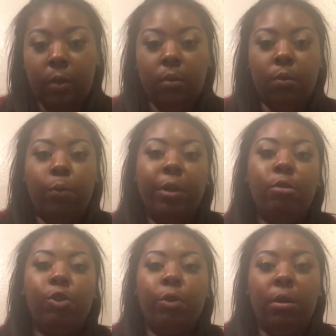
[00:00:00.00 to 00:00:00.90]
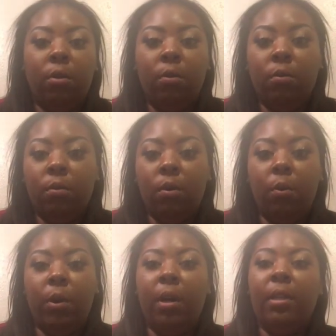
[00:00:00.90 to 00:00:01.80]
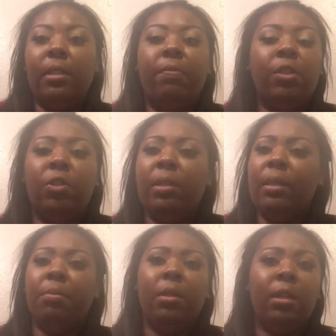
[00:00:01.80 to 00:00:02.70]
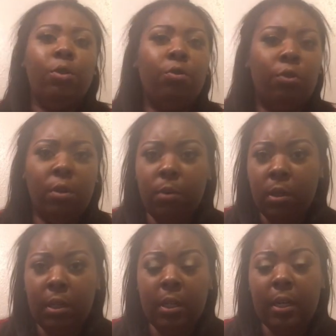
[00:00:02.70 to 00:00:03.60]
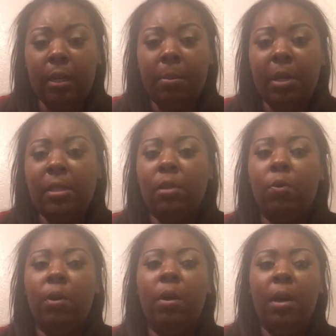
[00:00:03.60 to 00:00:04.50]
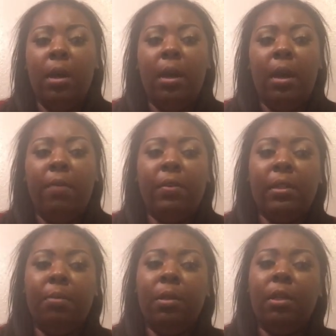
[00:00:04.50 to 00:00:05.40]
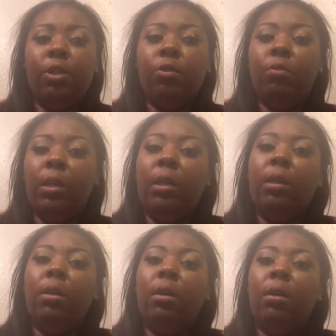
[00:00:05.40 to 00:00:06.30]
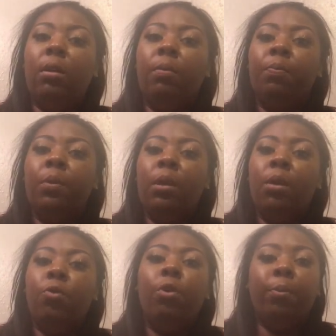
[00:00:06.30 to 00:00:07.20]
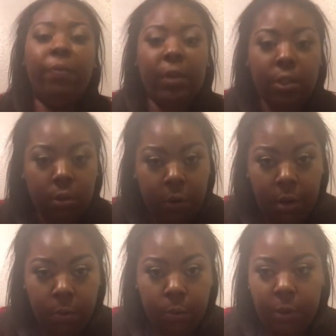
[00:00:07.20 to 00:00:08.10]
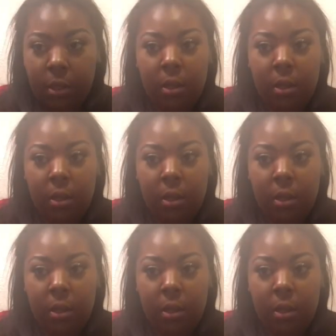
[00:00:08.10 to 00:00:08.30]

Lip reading: where you struggle, regardless if it's just something that you struggle with on a day-to-day basis or if it's something that you need professional help with.